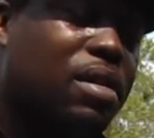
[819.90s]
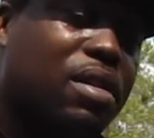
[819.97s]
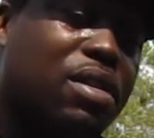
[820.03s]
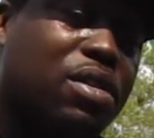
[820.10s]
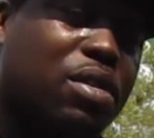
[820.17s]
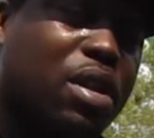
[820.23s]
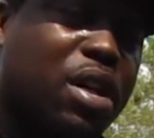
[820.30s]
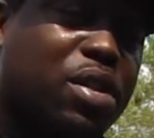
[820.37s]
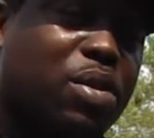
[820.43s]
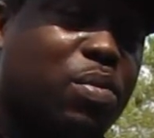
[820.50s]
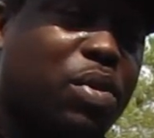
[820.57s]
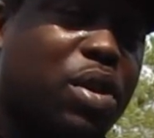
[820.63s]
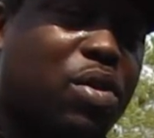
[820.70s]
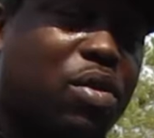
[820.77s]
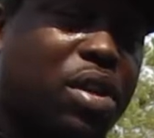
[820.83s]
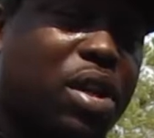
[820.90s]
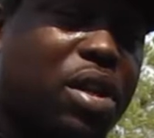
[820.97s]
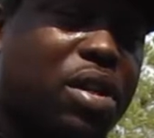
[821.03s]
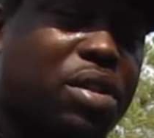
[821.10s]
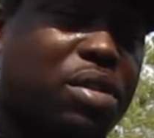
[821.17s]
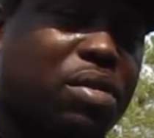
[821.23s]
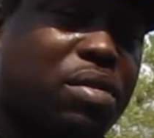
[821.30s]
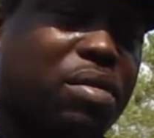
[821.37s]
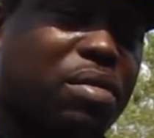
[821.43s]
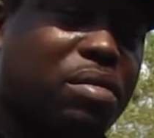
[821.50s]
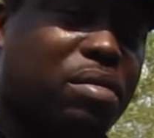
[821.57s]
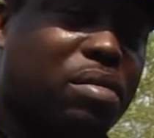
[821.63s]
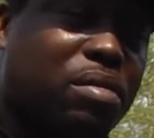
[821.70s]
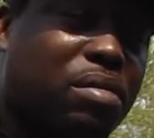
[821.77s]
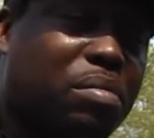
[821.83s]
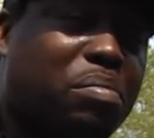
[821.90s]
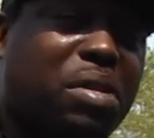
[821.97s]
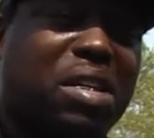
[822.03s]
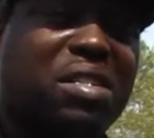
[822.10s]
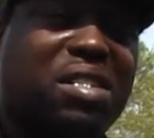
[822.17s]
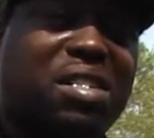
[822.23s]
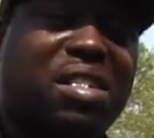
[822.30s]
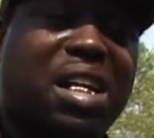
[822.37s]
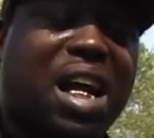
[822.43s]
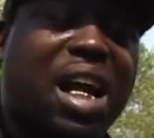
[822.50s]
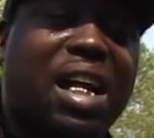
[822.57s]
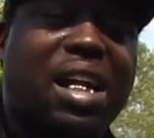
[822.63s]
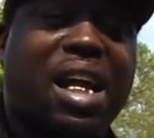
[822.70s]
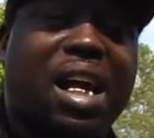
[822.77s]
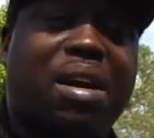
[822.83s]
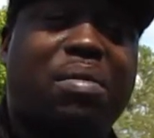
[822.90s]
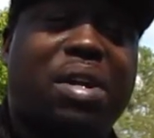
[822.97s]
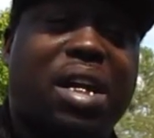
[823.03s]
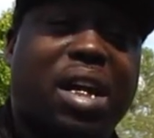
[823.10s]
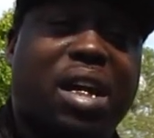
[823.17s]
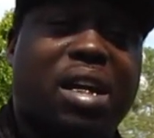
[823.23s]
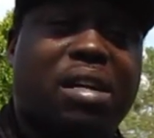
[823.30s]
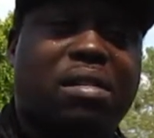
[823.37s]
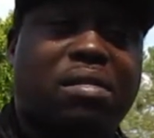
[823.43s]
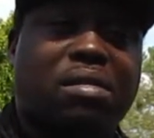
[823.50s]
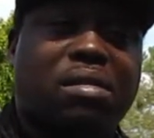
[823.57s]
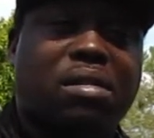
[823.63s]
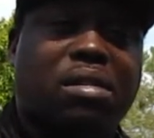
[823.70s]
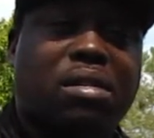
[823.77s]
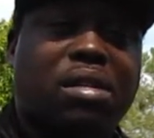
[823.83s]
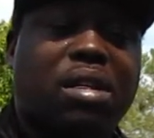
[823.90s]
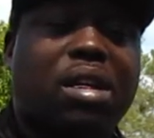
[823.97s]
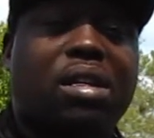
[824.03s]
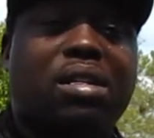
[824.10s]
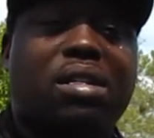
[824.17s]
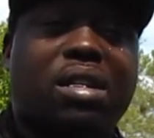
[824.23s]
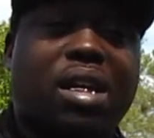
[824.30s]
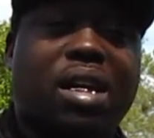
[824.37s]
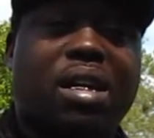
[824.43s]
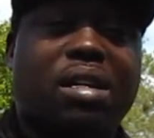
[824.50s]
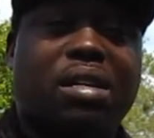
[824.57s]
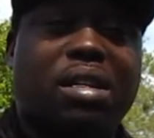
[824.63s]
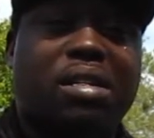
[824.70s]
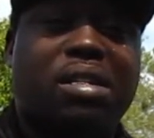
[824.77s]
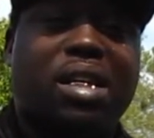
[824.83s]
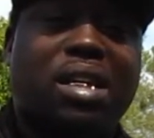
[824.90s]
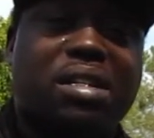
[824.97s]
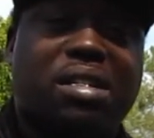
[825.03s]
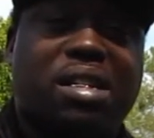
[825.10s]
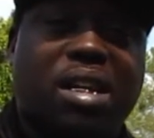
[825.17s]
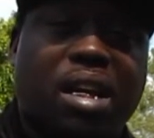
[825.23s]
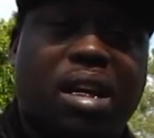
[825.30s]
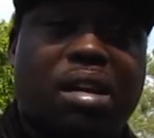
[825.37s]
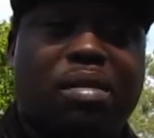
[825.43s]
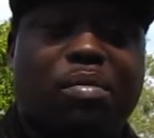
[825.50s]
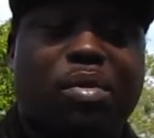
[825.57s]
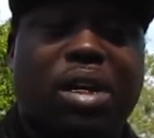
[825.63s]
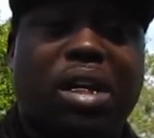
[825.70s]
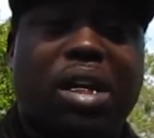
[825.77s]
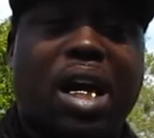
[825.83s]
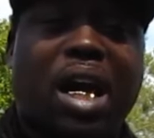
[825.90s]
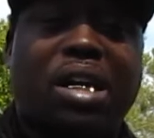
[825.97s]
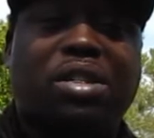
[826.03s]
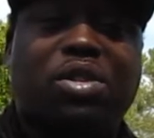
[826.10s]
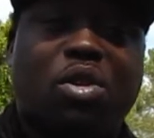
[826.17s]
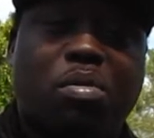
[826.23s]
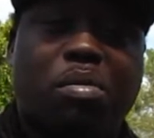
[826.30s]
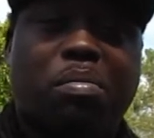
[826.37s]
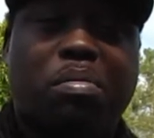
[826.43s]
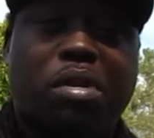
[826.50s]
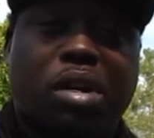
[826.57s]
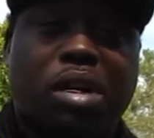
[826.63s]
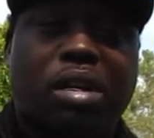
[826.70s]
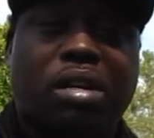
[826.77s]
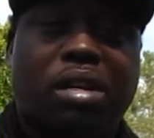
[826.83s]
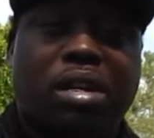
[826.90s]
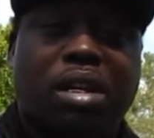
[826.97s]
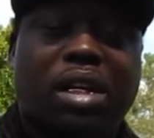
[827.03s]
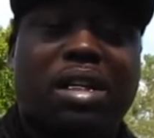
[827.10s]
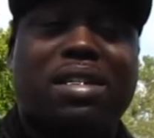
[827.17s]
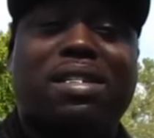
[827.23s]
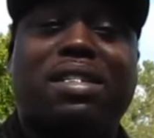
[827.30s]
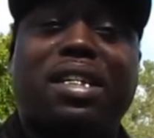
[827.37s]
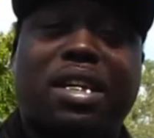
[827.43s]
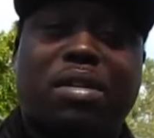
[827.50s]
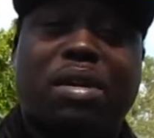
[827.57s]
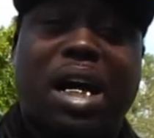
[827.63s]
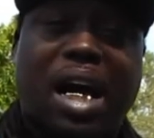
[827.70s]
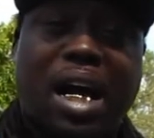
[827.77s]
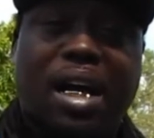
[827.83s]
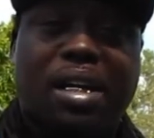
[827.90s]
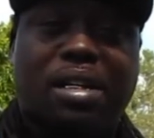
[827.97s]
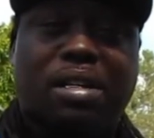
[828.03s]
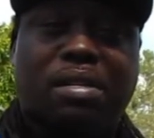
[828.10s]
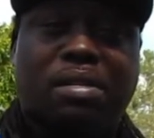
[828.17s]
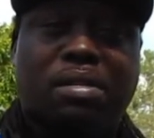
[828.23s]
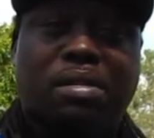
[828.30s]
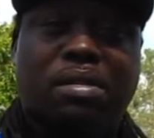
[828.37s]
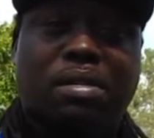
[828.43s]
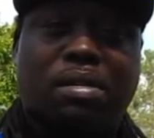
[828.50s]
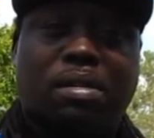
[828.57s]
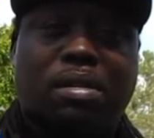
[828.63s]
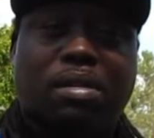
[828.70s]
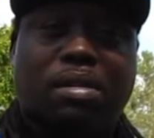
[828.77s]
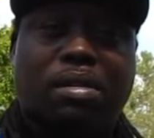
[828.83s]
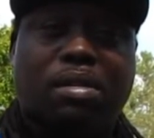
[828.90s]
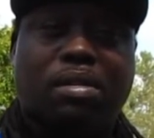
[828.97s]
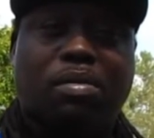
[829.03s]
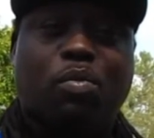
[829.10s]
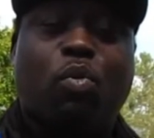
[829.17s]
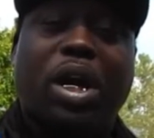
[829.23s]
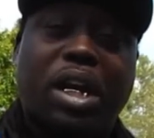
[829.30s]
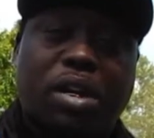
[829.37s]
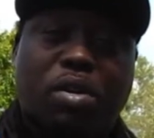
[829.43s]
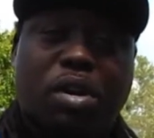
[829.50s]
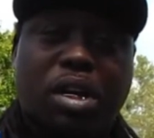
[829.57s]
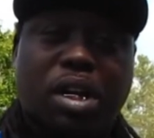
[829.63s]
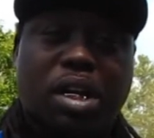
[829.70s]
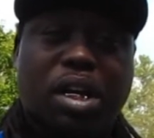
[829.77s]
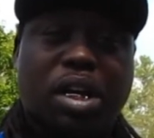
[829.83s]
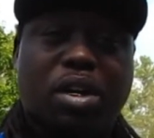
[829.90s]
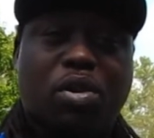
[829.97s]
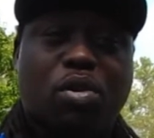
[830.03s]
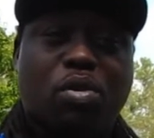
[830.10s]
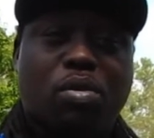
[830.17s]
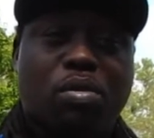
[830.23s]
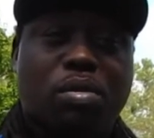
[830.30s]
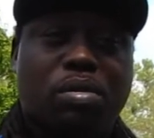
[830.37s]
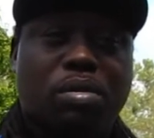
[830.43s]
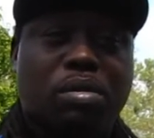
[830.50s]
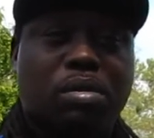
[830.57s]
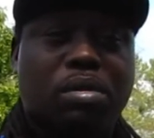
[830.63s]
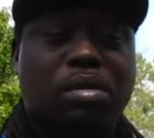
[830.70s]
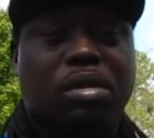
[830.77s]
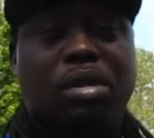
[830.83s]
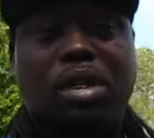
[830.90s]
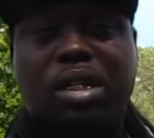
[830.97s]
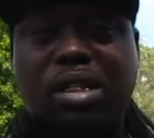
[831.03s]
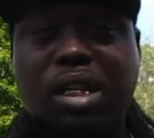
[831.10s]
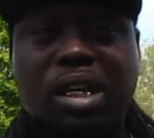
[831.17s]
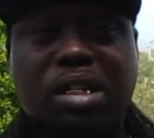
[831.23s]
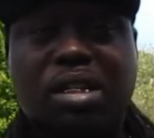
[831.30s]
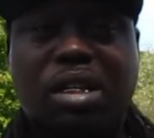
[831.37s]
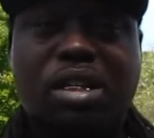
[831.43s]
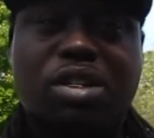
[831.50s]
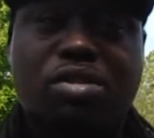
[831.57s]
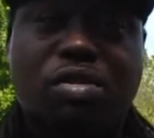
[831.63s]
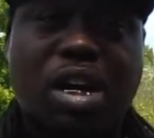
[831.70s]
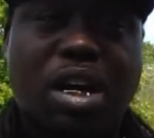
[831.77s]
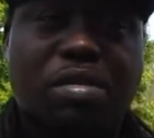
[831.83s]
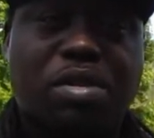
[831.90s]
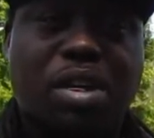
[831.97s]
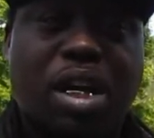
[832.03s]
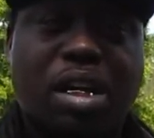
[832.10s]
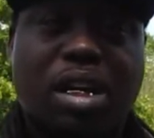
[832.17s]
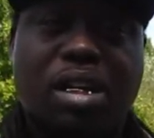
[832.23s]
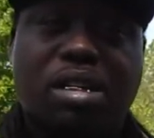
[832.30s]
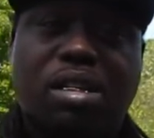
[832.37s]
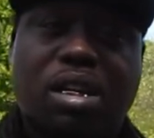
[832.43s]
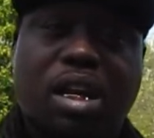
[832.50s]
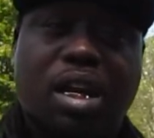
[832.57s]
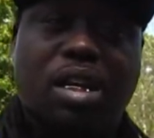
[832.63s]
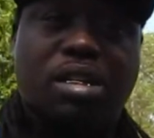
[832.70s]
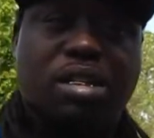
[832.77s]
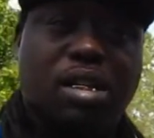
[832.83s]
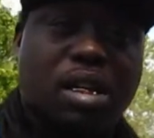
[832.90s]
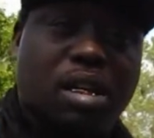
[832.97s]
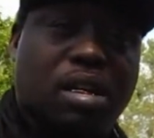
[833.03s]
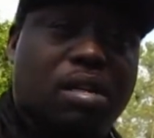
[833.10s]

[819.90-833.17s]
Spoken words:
So that's what we're going to get into. Plus, it's hot out here. You understand? It's NC. We in October, boy. It's still hot. Waiting on it to get cool. Let's get into this drive so I can get into the AC.